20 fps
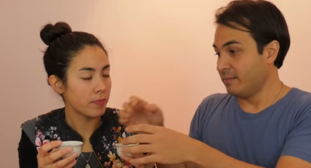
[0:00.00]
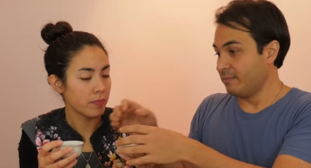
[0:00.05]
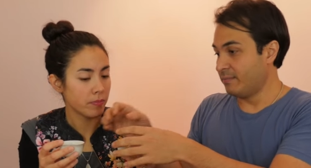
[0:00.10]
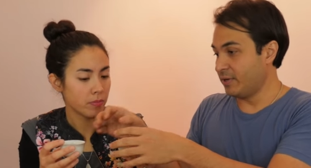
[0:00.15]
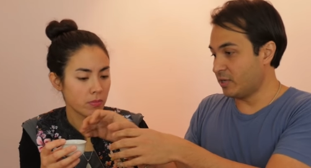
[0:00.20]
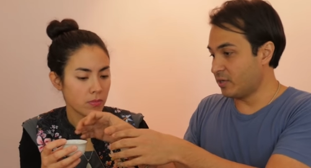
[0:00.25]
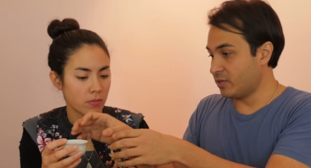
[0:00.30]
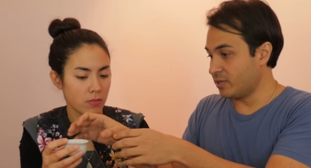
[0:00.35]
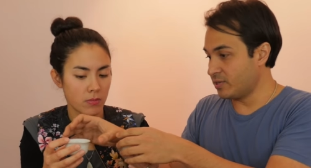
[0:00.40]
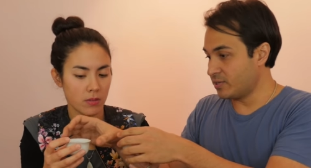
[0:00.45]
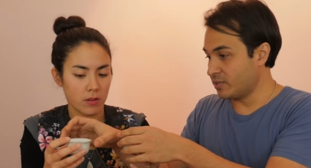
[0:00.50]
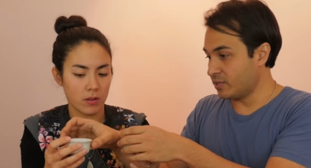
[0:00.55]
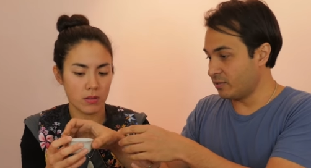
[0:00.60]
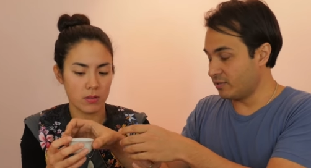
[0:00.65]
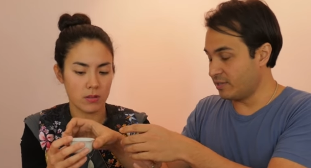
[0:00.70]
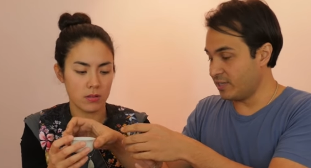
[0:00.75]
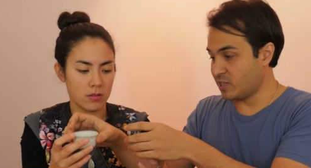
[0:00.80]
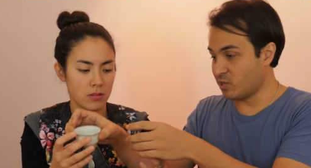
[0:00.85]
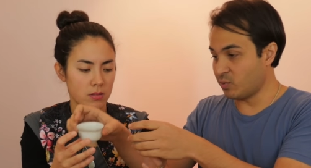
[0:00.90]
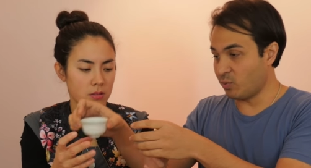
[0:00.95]
Speaker 1: because
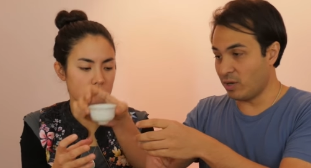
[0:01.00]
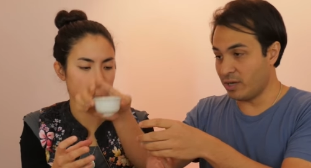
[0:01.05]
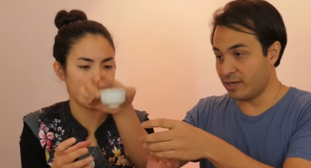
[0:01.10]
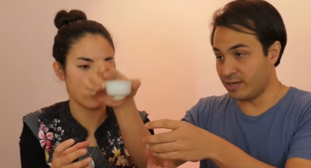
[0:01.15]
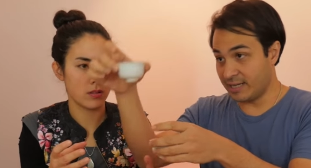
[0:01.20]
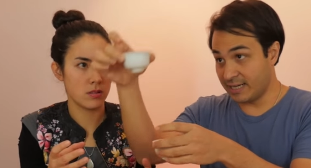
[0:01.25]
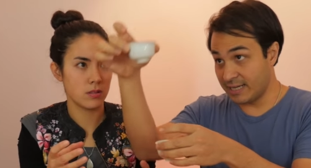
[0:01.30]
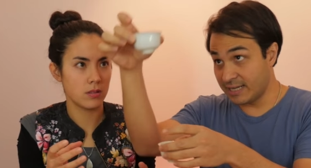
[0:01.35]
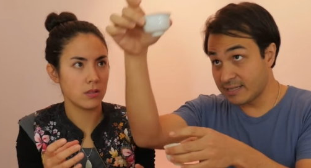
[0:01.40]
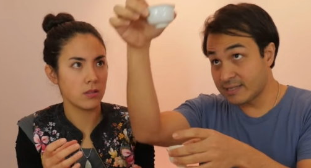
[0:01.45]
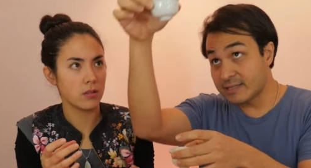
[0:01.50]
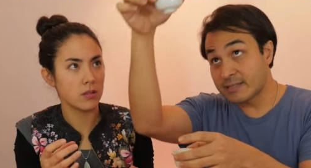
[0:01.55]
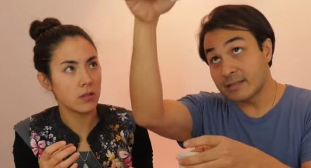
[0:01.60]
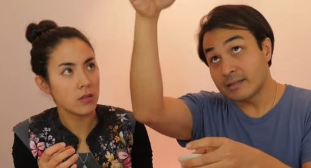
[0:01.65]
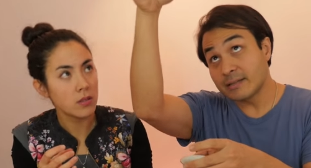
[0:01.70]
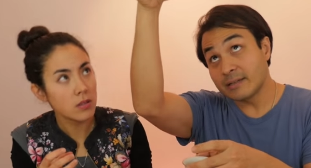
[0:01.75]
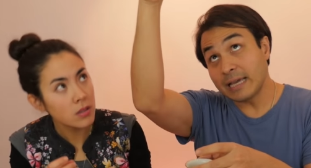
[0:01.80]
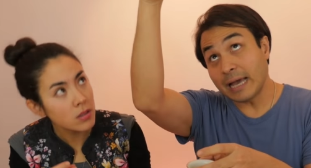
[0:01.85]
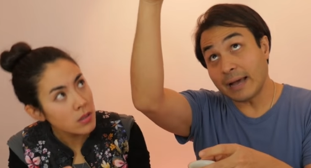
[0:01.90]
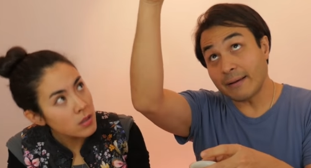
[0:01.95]
this one is,
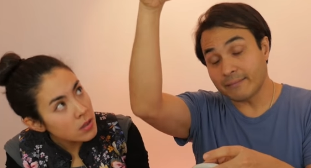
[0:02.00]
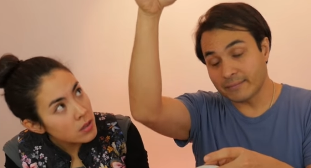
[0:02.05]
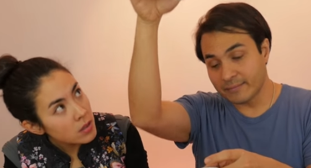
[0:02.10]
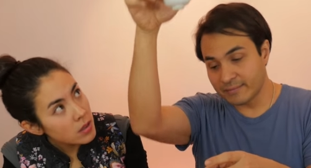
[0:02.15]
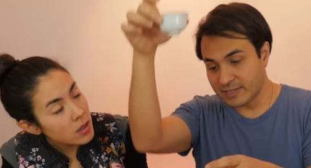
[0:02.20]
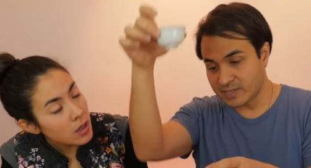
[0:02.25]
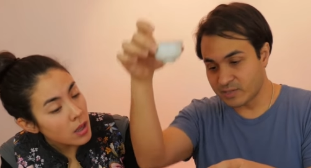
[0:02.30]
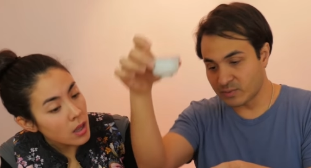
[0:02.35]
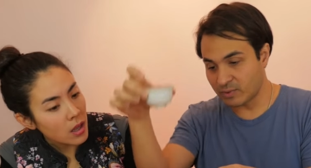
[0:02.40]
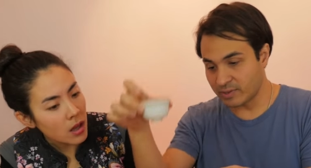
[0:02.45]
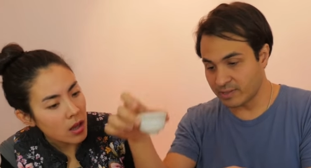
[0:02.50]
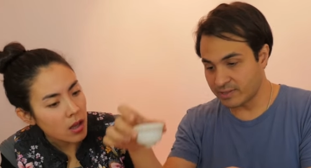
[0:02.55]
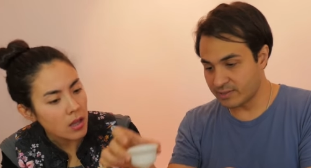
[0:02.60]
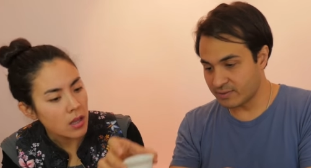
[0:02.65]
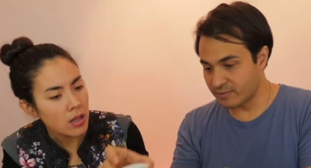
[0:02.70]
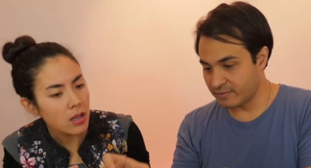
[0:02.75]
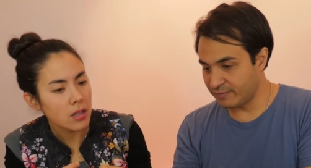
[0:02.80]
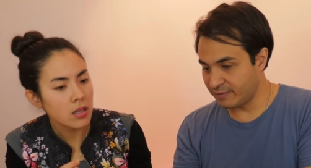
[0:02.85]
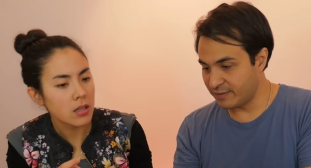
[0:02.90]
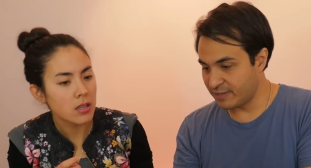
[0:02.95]
yeah, this one is,
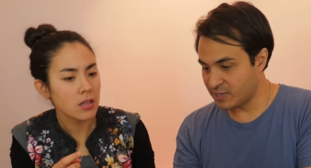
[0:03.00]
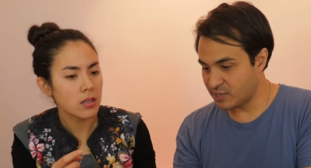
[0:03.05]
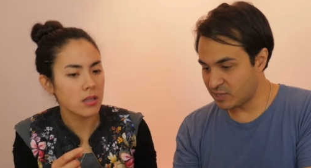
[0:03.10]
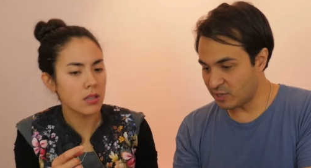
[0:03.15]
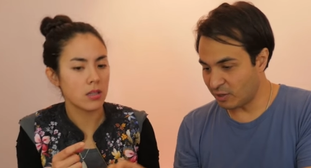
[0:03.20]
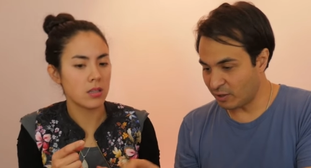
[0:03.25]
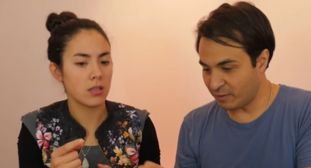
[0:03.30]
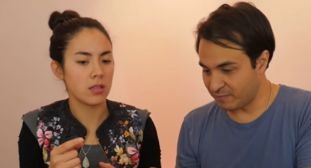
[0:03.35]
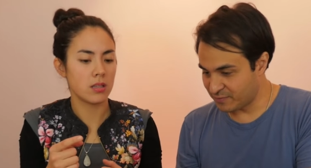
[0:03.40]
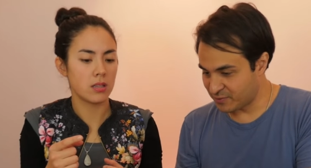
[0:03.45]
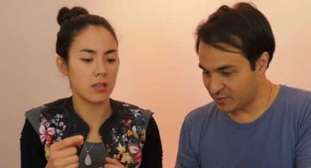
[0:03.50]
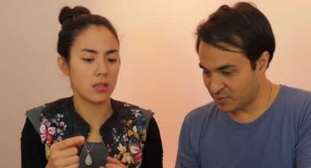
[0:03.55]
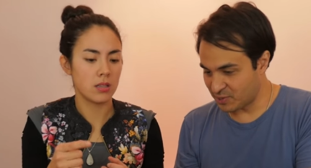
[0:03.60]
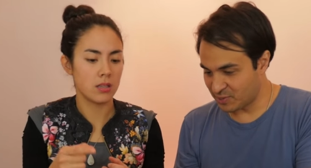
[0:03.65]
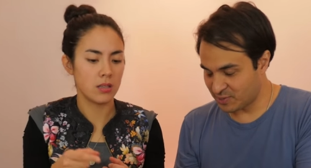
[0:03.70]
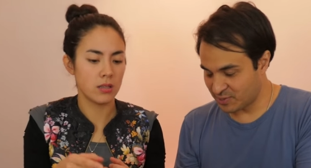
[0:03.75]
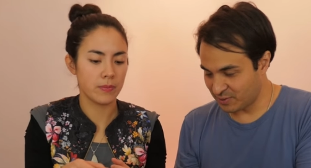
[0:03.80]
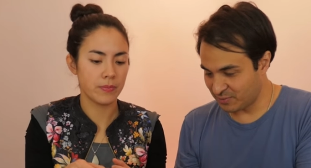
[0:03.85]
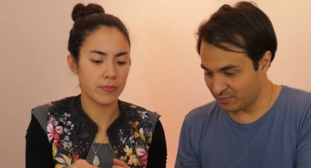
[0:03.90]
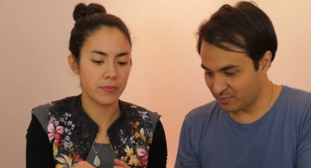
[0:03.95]
finish it off just
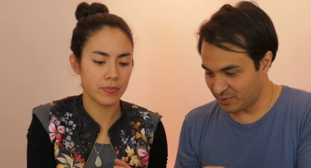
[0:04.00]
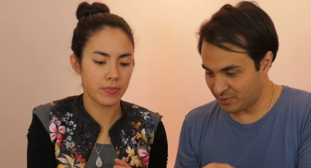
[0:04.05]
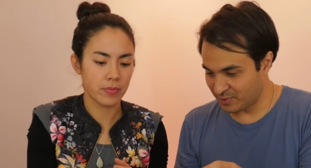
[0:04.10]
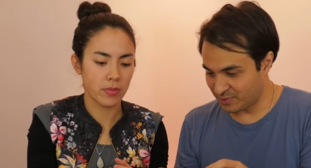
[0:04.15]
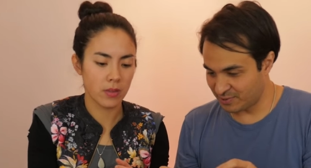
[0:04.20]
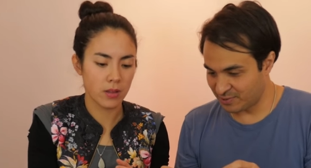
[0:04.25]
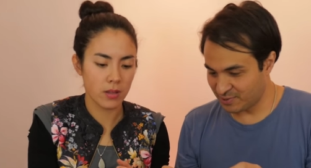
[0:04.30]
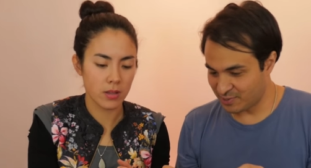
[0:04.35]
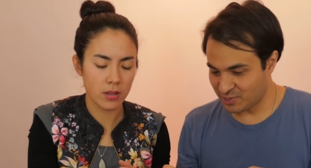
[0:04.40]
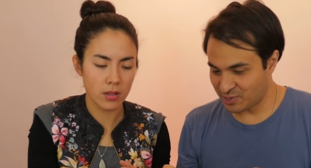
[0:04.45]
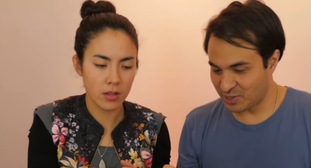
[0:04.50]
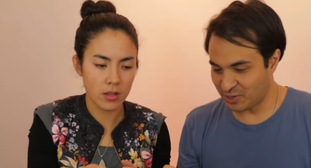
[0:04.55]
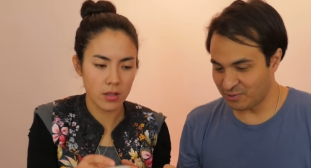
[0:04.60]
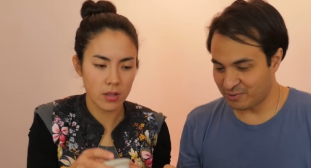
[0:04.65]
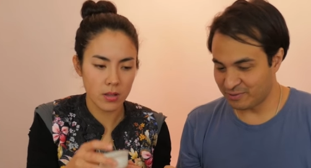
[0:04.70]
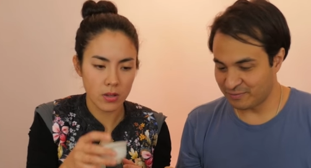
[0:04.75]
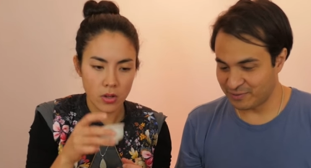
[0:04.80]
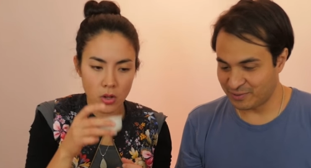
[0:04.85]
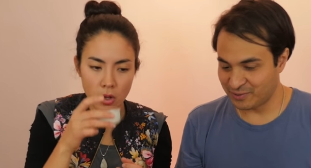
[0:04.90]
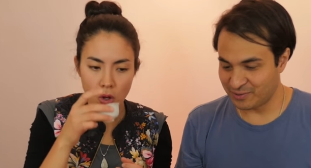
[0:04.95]
so that we can show the
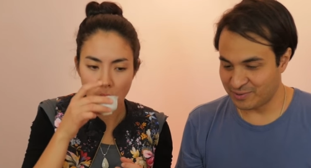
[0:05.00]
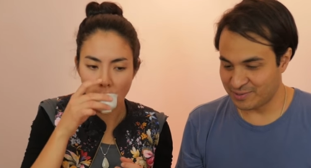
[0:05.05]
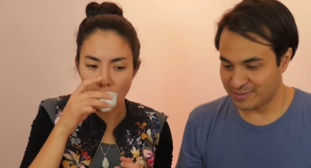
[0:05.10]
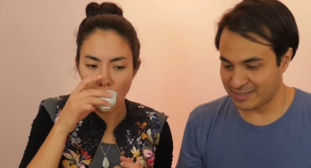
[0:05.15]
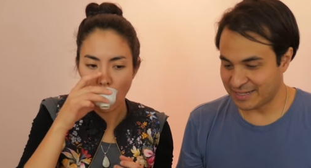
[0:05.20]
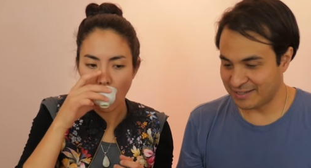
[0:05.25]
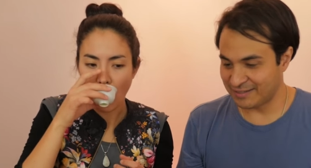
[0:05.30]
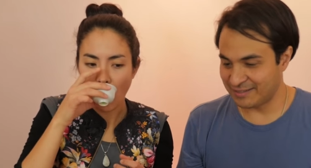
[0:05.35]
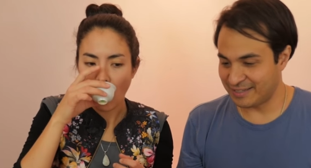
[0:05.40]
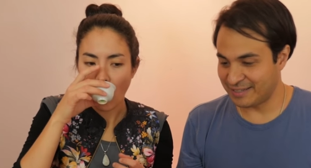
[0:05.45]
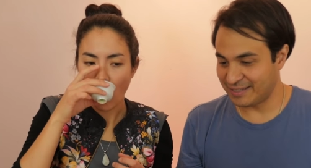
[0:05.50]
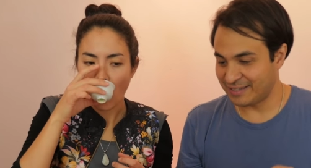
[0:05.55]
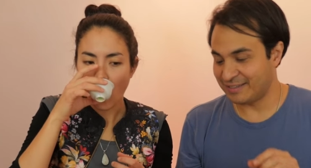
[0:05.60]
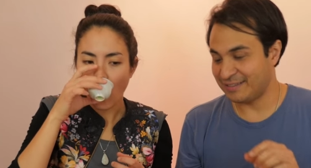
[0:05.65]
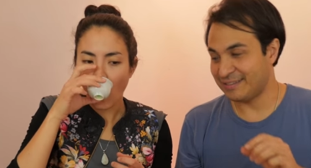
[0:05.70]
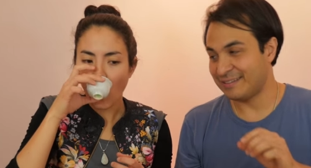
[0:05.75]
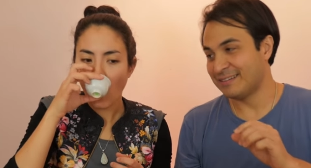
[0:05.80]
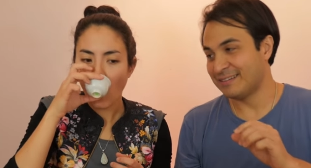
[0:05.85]
viewers out there.